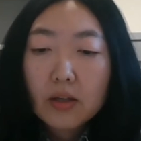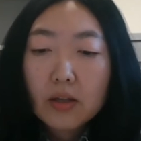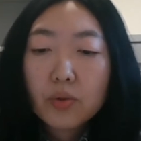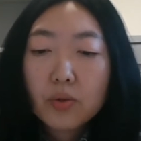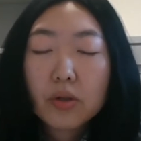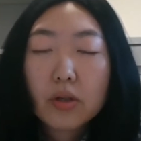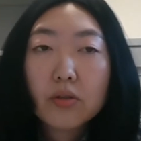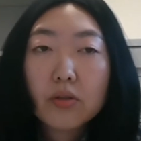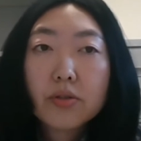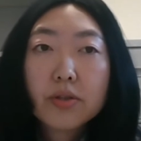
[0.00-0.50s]

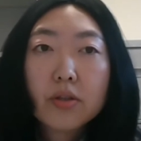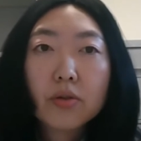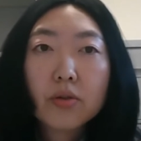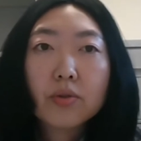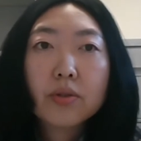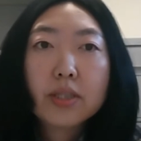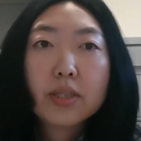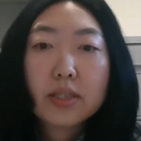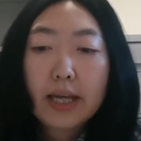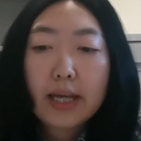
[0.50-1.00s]
to go through
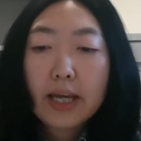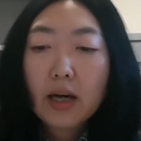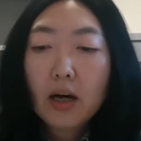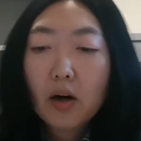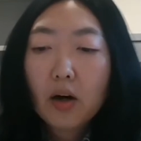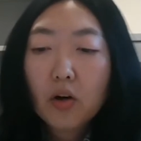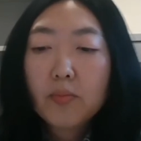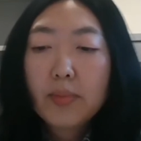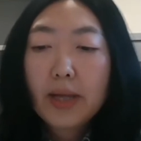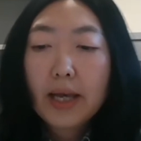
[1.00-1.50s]
a
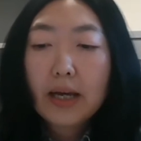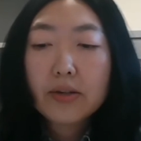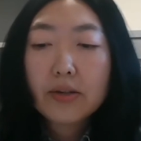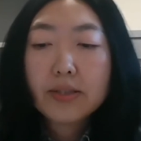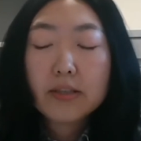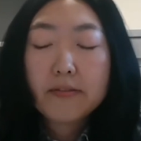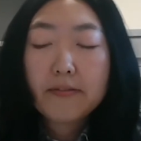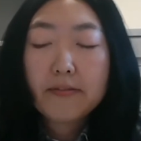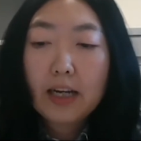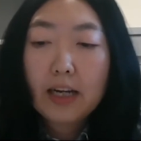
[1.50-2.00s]
stay-home health
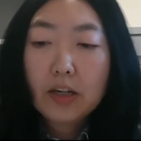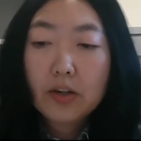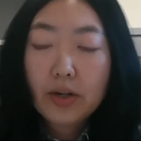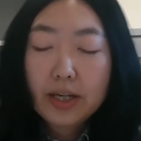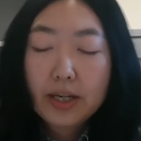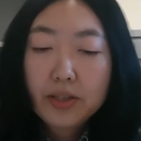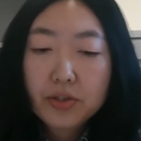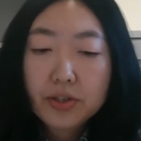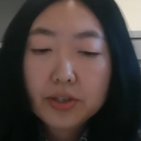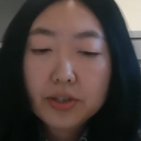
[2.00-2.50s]

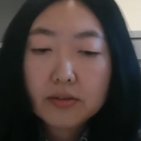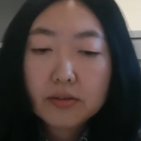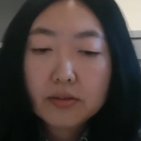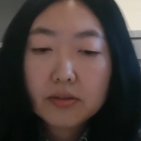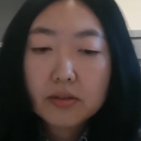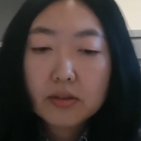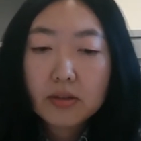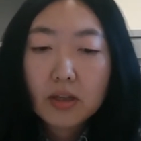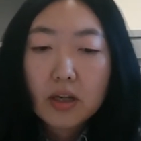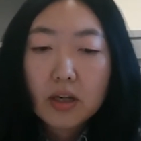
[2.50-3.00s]
evaluation.
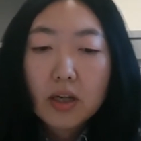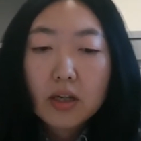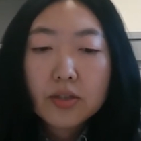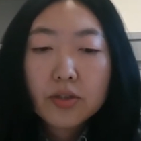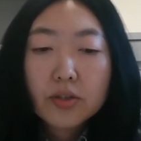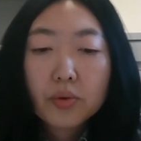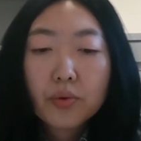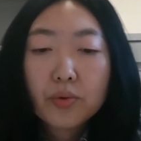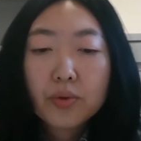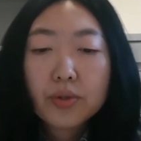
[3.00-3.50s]

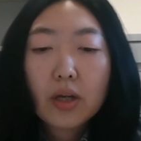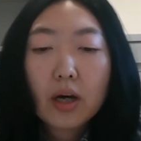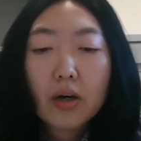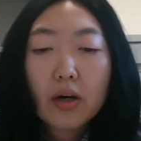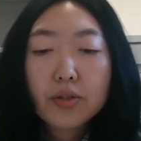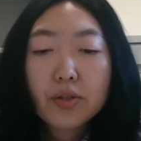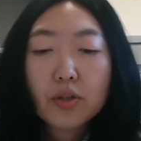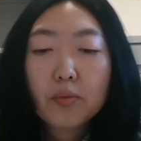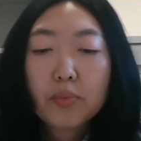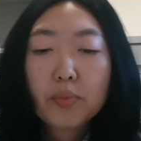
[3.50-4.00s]
Schools
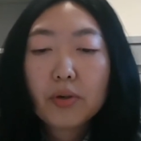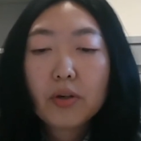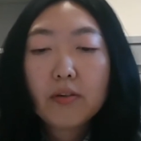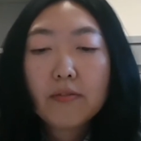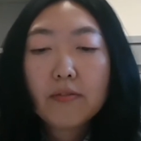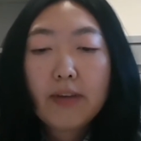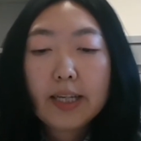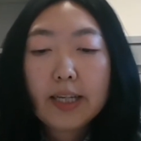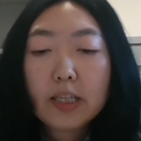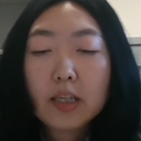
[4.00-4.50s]
also
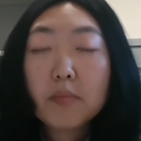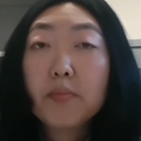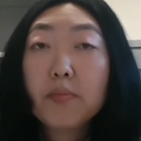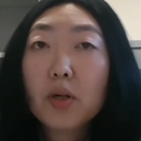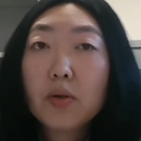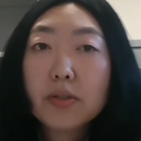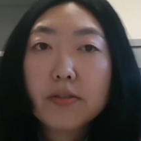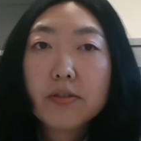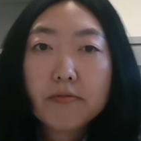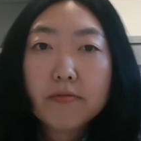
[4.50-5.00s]
providing
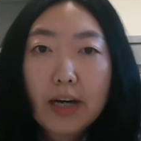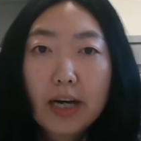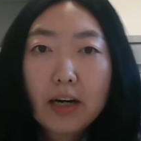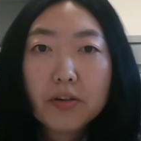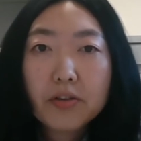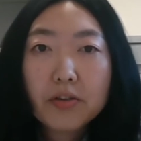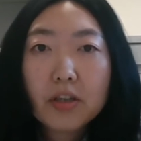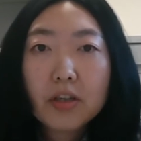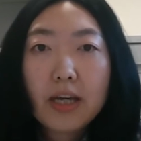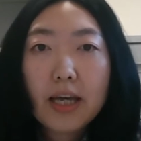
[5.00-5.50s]
both
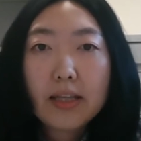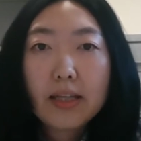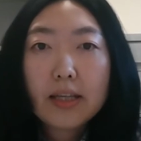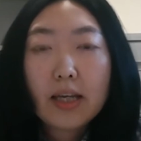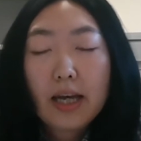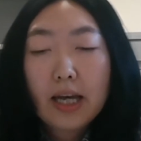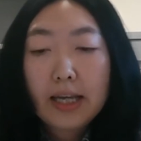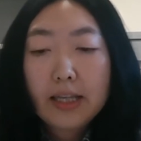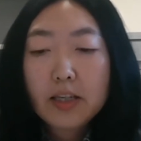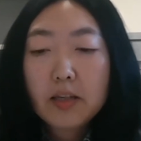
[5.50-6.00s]
viral and
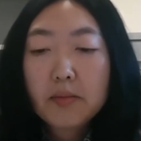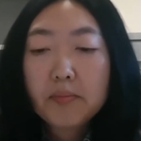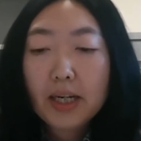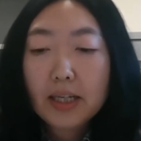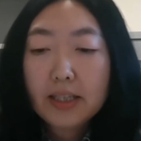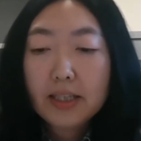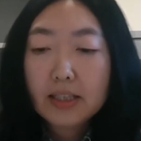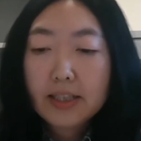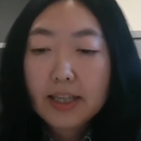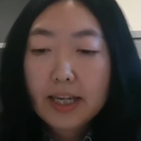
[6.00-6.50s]

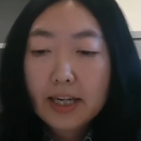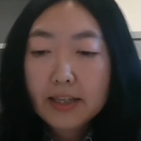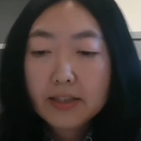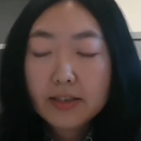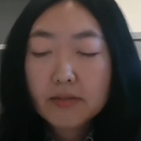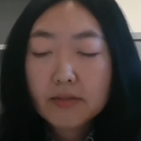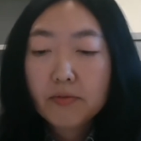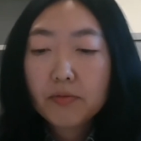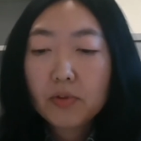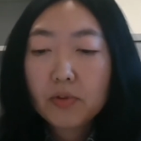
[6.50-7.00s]
antibody
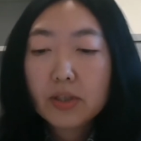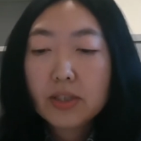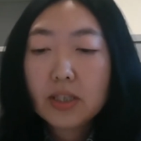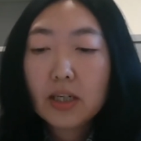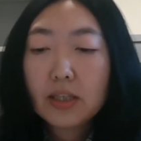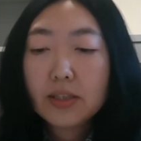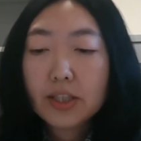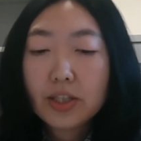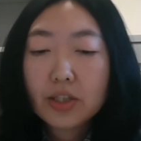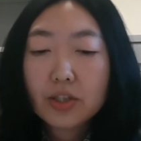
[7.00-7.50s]
tests for
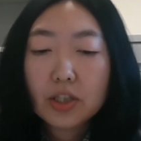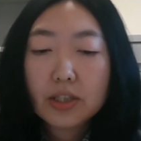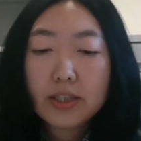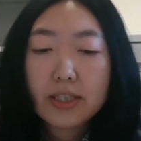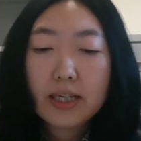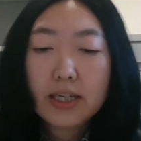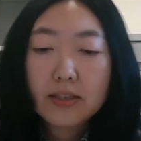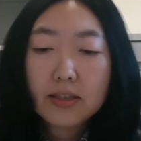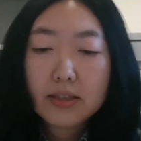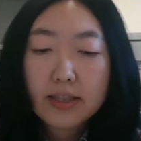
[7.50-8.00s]
their teachers
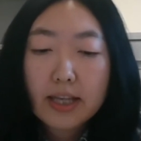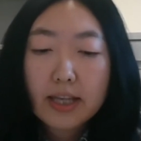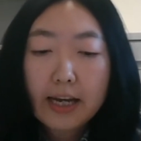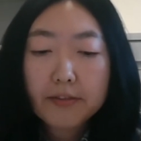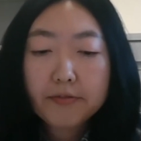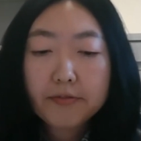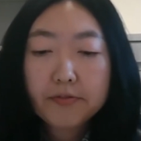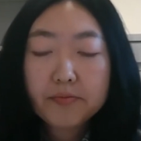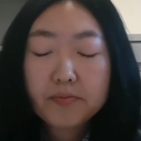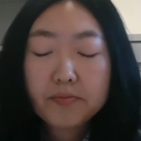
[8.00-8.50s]
and
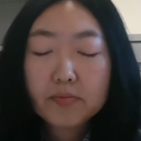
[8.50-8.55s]
staff.